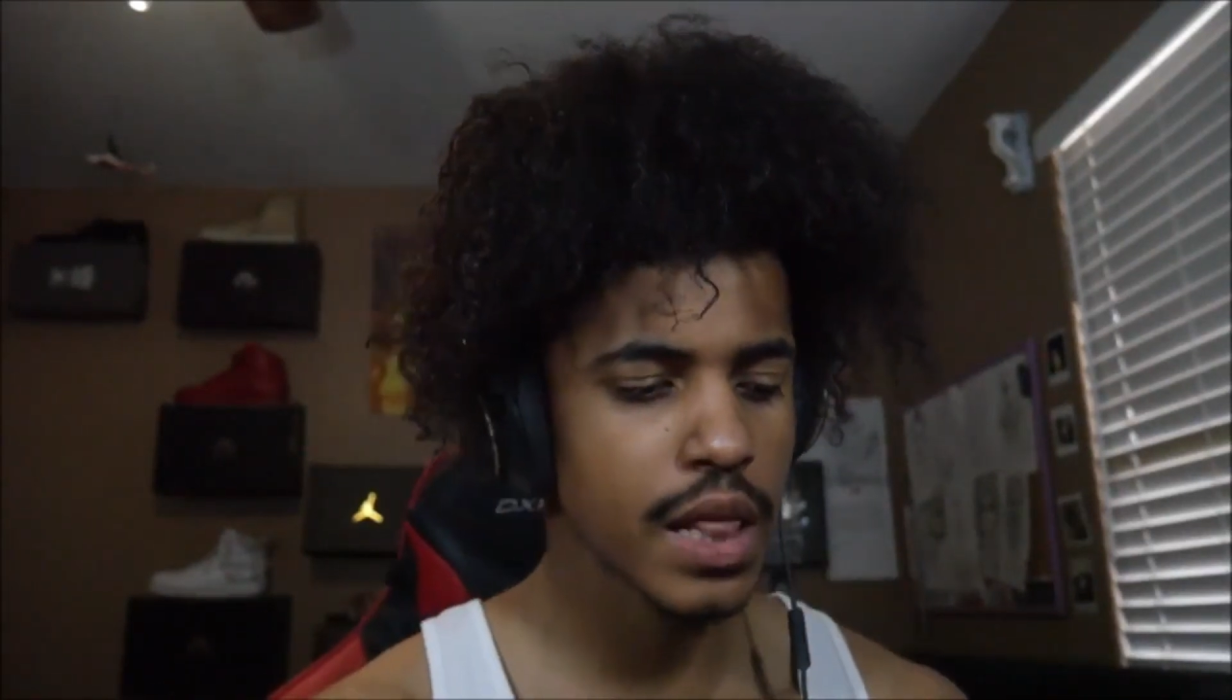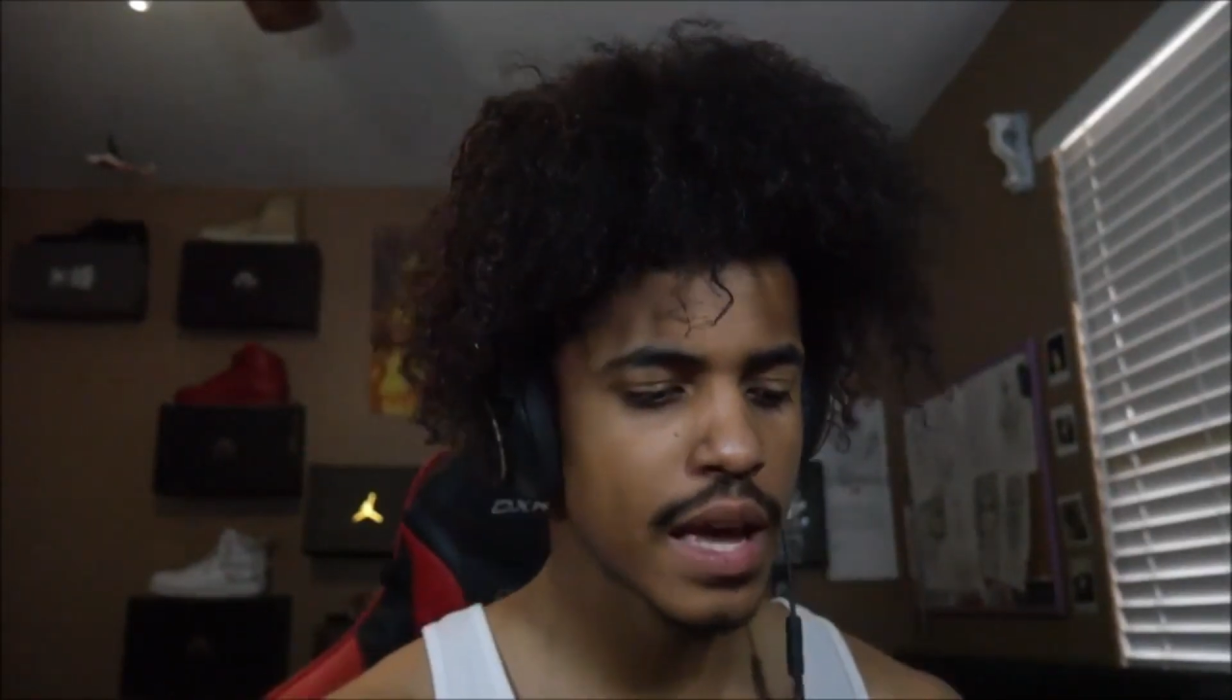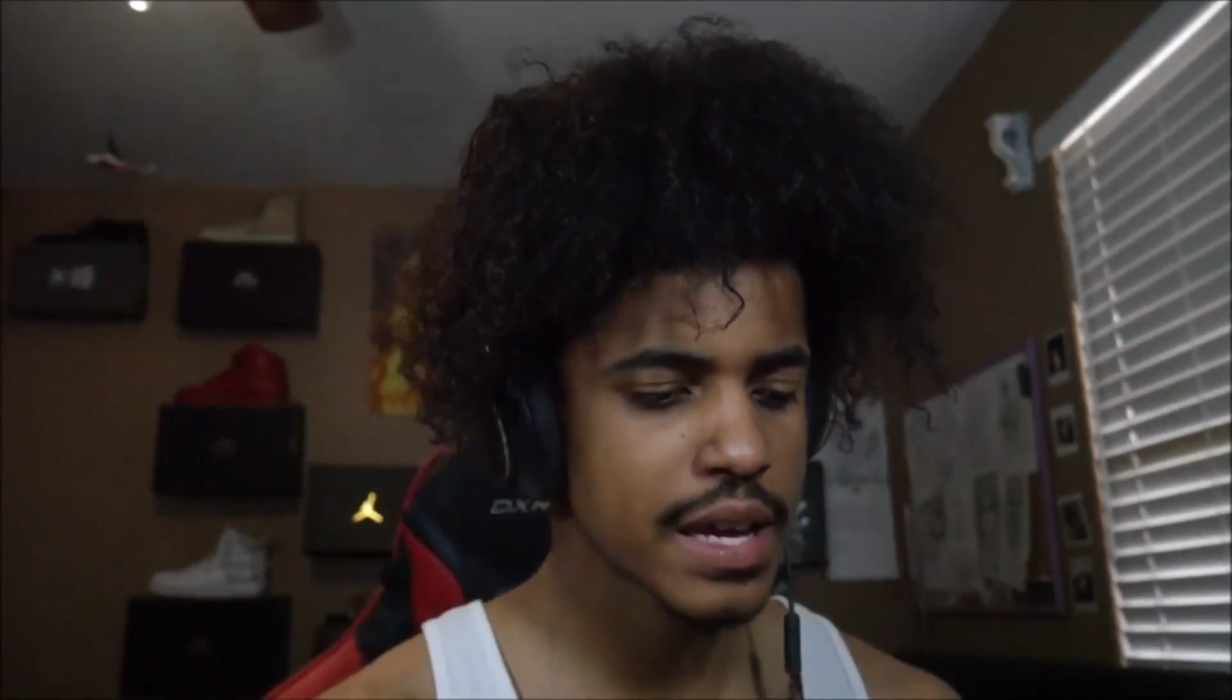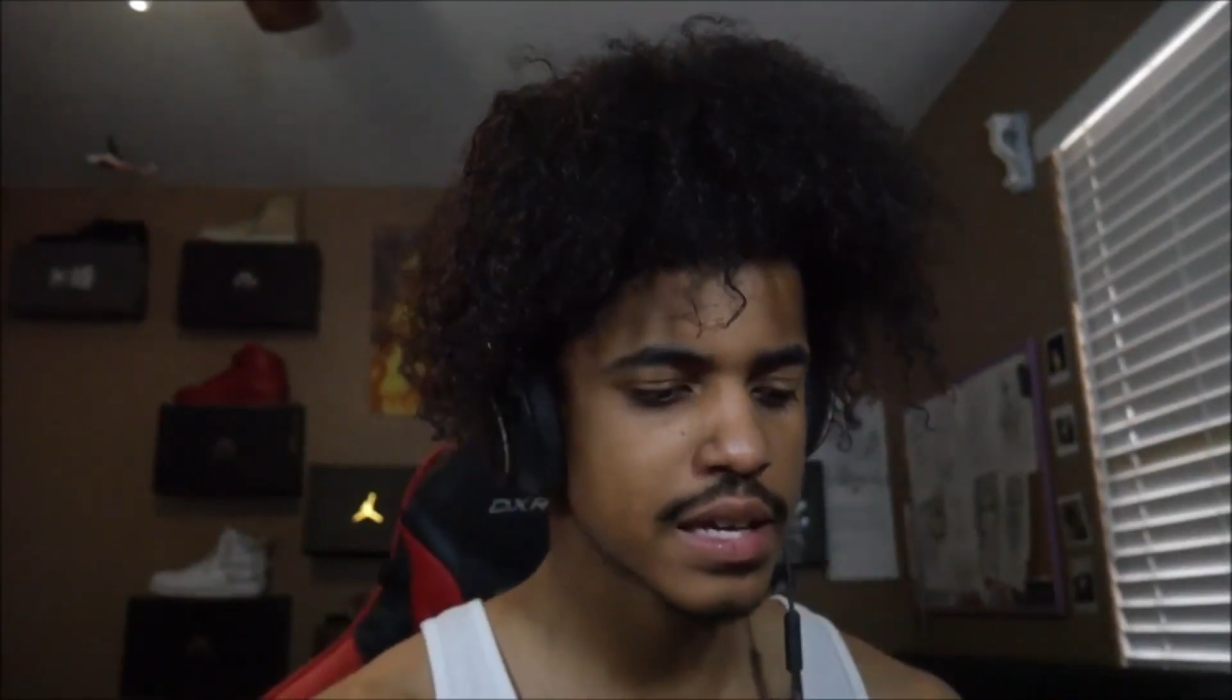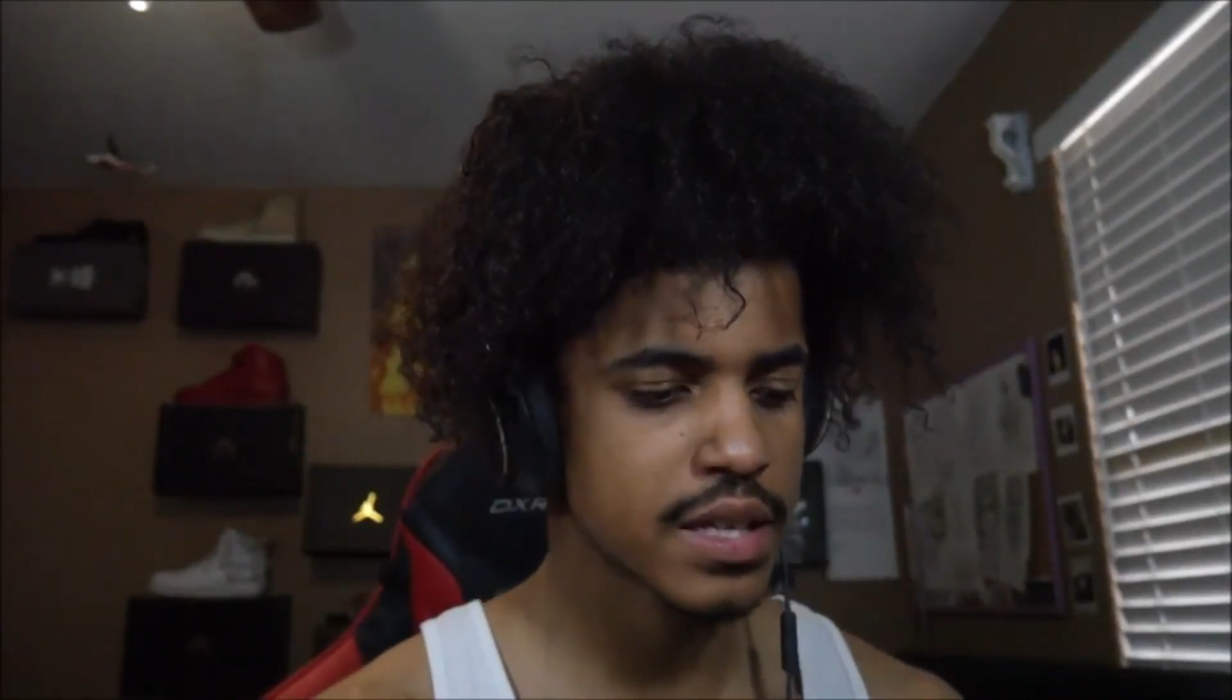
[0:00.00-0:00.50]

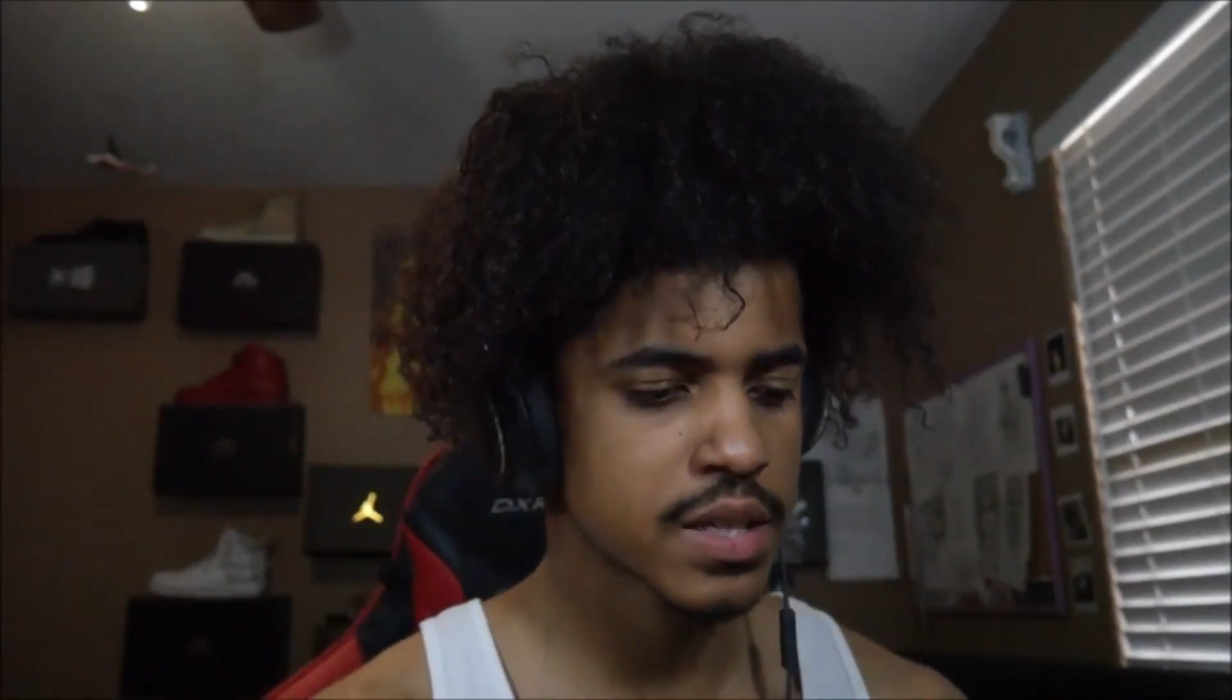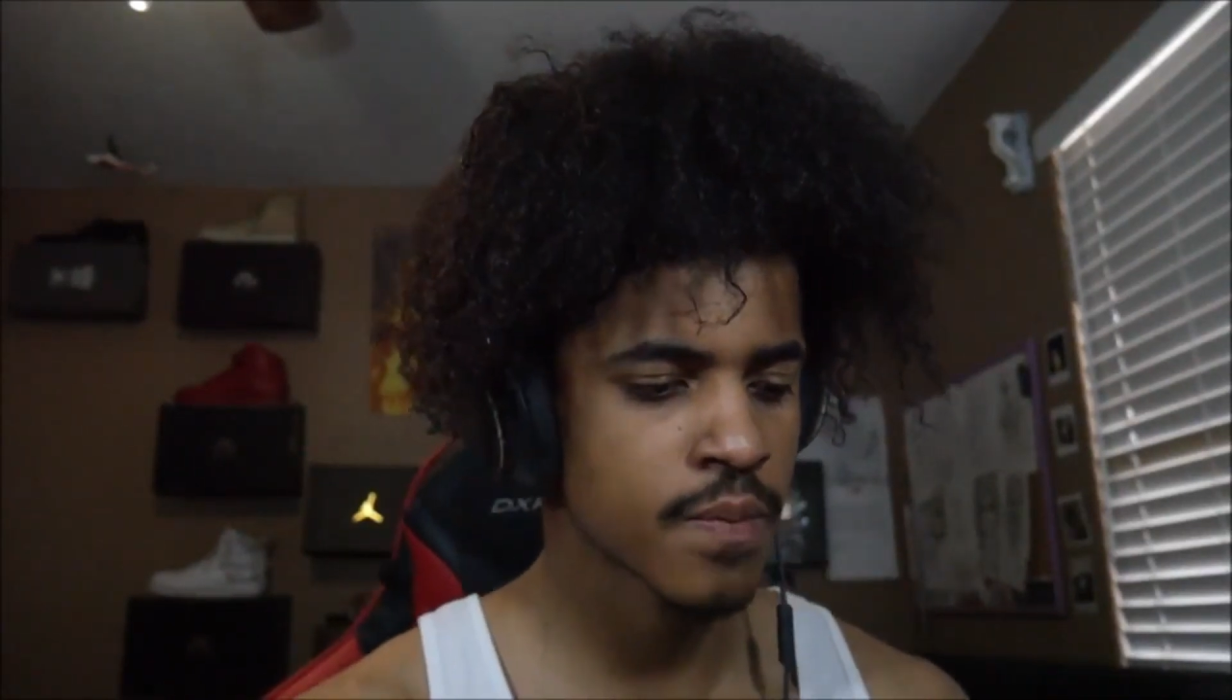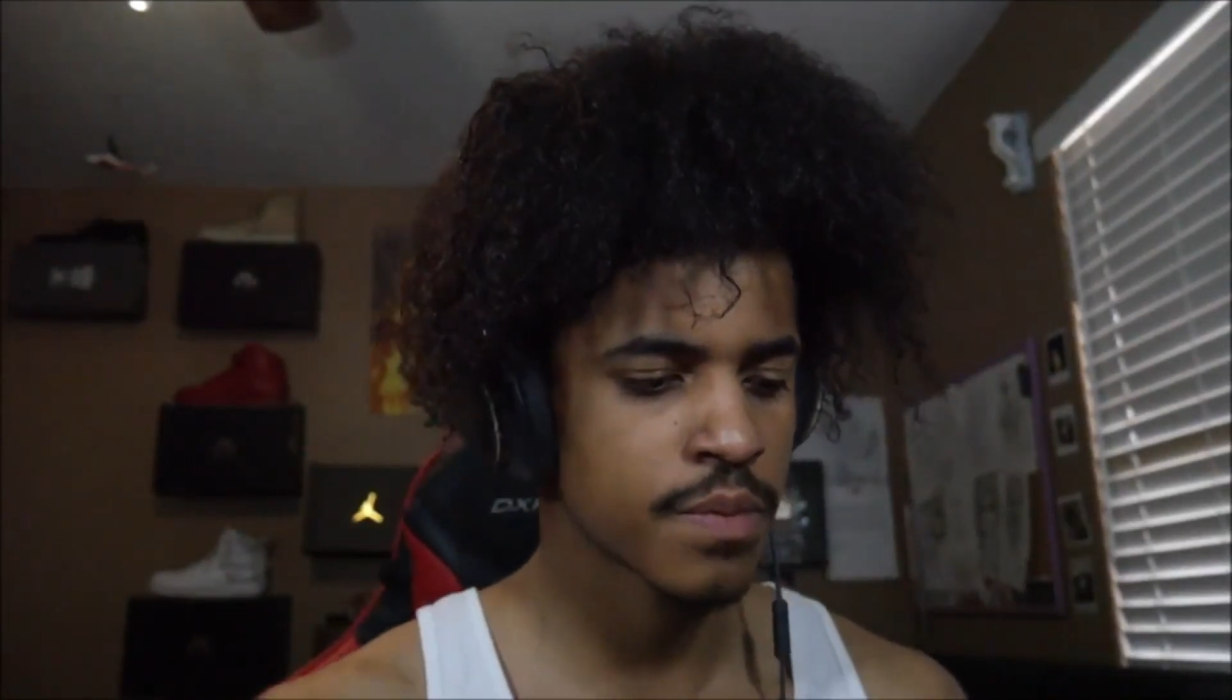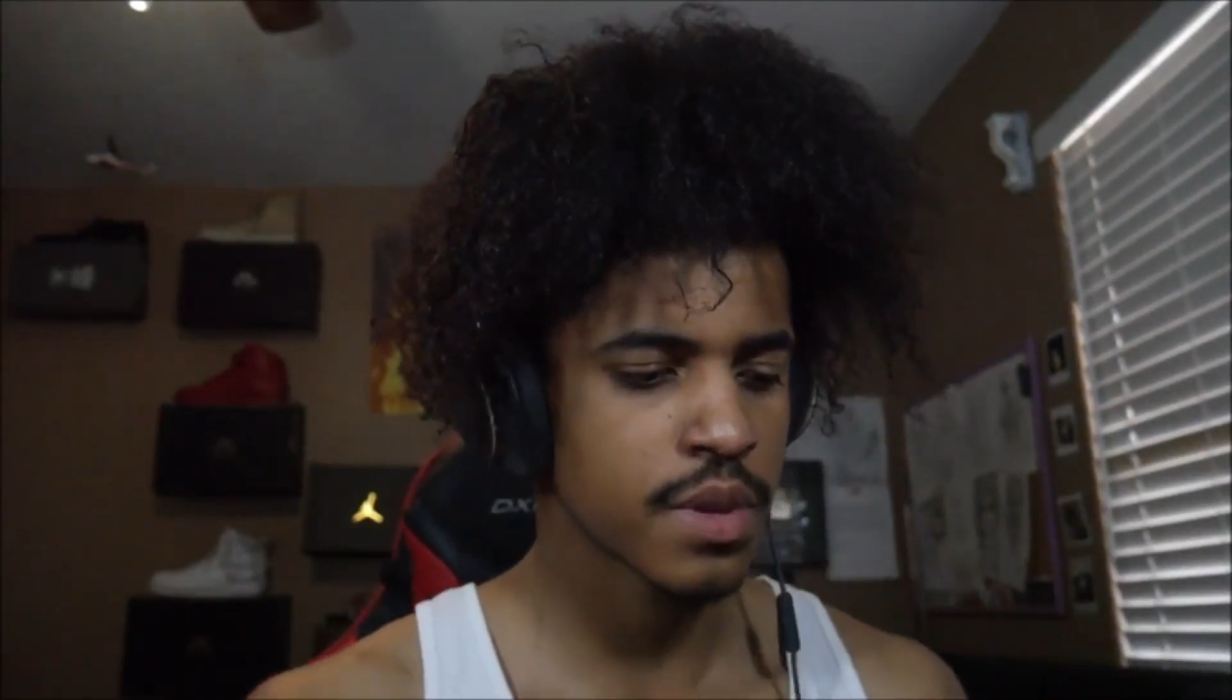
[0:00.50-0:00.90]
like is